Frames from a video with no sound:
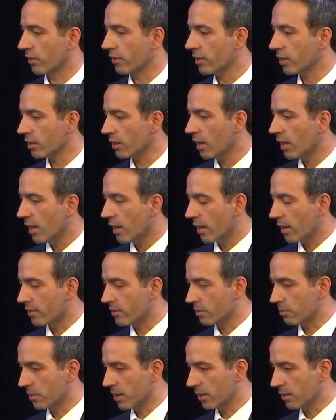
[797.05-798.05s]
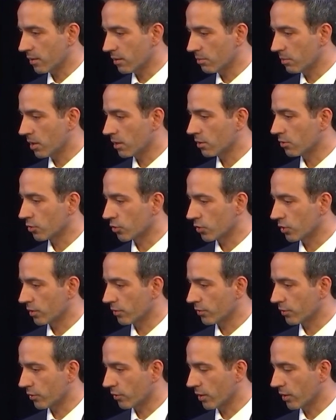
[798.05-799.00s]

I think it's a mental model shift